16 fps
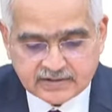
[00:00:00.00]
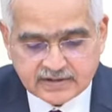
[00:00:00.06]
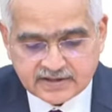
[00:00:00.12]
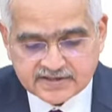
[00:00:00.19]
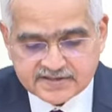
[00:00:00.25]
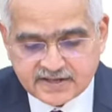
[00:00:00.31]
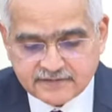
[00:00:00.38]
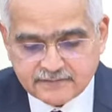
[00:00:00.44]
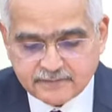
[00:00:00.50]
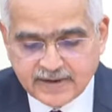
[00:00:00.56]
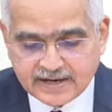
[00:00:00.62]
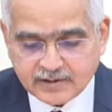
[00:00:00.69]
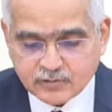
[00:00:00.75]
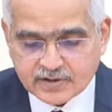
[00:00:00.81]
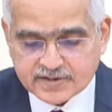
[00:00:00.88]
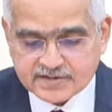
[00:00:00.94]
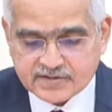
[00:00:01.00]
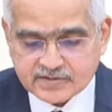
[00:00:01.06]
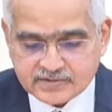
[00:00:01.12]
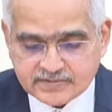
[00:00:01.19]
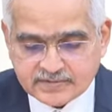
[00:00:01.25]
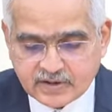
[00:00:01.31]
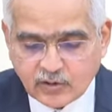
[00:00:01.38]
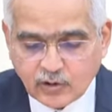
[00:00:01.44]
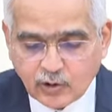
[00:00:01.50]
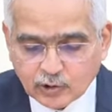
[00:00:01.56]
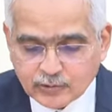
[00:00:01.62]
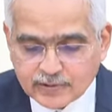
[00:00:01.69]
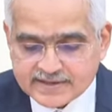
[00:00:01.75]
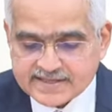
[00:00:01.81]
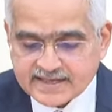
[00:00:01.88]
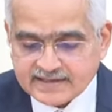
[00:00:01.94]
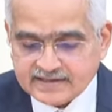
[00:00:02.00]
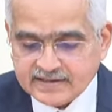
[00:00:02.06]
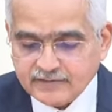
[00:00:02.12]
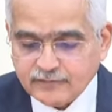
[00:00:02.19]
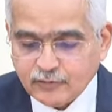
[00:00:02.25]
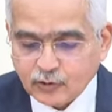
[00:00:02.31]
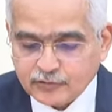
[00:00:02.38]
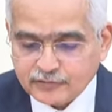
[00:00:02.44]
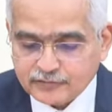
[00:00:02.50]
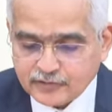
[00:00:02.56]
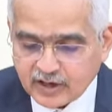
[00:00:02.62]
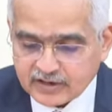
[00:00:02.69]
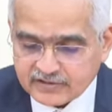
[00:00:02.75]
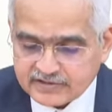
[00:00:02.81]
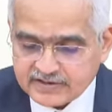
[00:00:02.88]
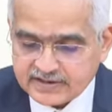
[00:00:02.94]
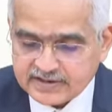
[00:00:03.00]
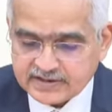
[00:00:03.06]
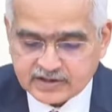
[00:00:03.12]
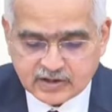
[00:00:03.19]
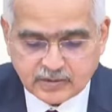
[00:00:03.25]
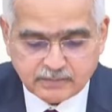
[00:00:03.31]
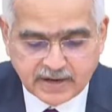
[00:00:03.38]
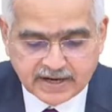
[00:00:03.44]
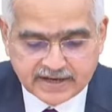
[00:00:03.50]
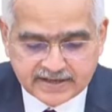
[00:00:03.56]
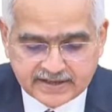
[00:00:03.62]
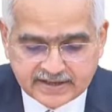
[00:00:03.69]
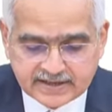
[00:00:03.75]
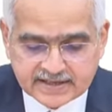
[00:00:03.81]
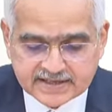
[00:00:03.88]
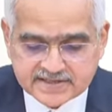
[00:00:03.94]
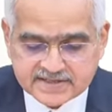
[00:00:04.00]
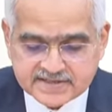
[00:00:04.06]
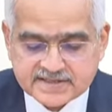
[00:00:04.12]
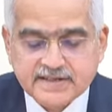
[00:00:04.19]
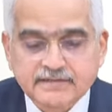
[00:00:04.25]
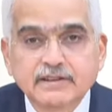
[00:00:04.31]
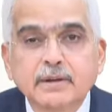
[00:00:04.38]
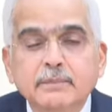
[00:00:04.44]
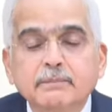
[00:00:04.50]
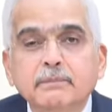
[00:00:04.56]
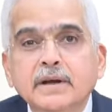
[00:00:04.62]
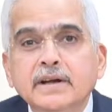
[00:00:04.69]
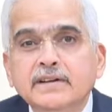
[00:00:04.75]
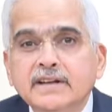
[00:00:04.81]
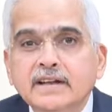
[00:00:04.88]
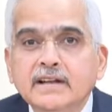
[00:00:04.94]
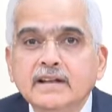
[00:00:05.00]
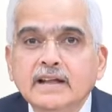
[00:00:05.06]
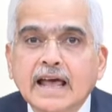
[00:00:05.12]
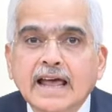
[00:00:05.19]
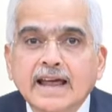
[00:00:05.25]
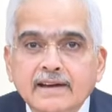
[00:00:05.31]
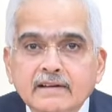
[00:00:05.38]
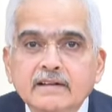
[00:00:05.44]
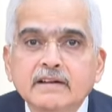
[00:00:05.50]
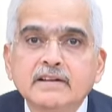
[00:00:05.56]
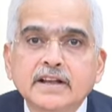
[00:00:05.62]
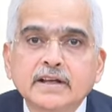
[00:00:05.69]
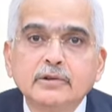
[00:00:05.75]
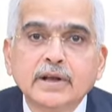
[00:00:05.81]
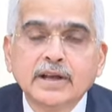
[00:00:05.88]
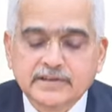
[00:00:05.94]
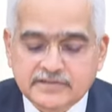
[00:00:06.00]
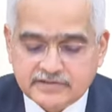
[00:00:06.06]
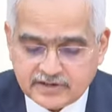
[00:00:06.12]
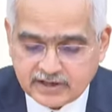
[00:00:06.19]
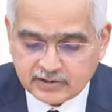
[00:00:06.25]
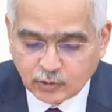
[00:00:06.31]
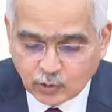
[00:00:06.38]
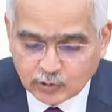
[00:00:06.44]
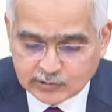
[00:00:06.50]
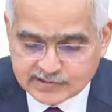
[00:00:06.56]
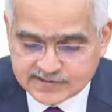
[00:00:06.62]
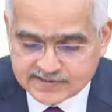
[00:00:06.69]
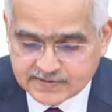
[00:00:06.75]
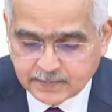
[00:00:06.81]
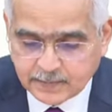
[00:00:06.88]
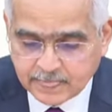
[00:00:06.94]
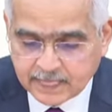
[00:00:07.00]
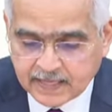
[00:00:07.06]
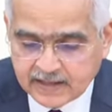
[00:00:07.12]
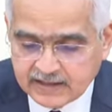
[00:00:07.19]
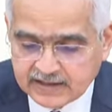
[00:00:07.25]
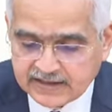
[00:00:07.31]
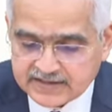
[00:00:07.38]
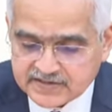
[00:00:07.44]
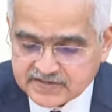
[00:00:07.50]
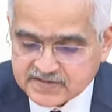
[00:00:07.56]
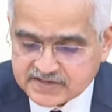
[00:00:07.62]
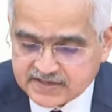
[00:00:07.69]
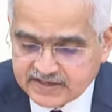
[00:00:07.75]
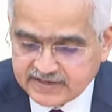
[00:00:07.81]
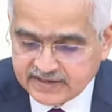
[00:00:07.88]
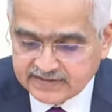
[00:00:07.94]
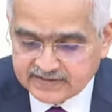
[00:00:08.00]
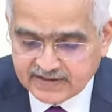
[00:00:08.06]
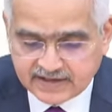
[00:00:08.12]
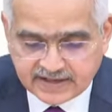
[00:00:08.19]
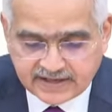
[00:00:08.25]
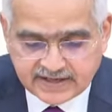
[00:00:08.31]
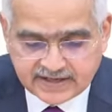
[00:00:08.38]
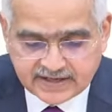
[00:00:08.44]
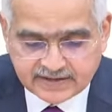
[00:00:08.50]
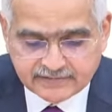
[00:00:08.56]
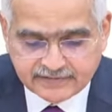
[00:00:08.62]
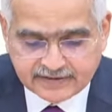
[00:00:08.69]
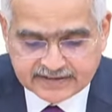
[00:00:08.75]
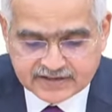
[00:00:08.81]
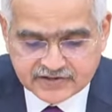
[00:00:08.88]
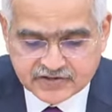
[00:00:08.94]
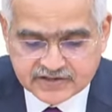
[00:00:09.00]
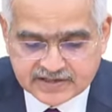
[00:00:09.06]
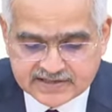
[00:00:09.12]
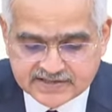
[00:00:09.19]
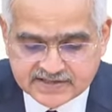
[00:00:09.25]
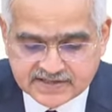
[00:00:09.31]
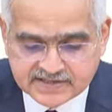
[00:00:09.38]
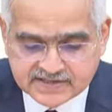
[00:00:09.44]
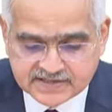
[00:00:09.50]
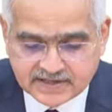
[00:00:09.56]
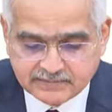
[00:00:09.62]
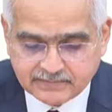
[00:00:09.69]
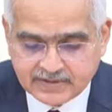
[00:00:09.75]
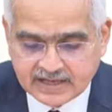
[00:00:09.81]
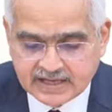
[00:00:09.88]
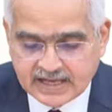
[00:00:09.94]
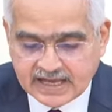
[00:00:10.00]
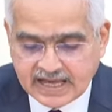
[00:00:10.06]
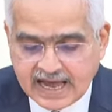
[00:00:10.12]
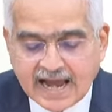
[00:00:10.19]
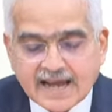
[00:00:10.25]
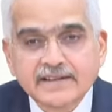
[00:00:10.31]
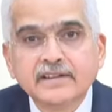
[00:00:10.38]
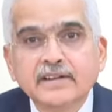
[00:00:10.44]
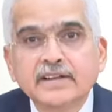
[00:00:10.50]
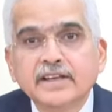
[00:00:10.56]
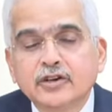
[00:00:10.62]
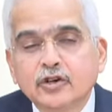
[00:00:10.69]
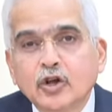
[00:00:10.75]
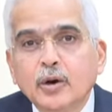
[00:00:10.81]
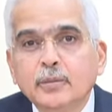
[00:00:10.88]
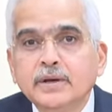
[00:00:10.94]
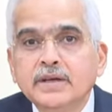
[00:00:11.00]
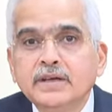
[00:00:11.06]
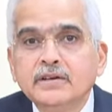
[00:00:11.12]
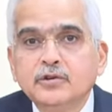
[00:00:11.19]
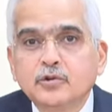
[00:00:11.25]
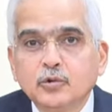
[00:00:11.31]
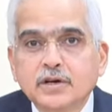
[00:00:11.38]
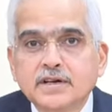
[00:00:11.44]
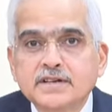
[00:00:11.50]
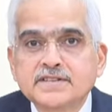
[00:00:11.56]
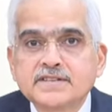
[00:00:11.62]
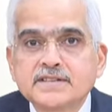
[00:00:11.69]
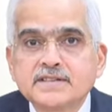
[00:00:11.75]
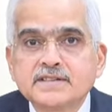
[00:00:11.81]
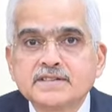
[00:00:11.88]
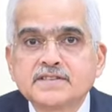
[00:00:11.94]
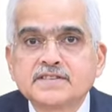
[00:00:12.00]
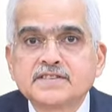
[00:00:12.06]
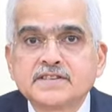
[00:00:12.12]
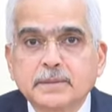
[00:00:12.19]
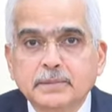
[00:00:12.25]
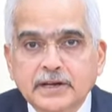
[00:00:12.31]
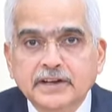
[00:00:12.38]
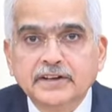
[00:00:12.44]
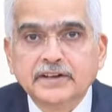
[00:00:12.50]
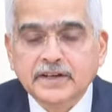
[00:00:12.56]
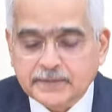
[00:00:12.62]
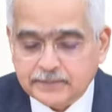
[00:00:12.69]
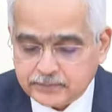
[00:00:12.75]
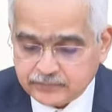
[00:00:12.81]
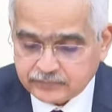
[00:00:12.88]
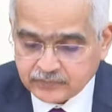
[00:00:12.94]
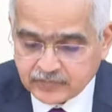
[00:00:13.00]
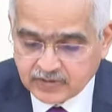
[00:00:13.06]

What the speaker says: the Reserve Bank was always at the forefront, combining its developmental and regulatory roles in steering the Indian financial system and the economy towards stability.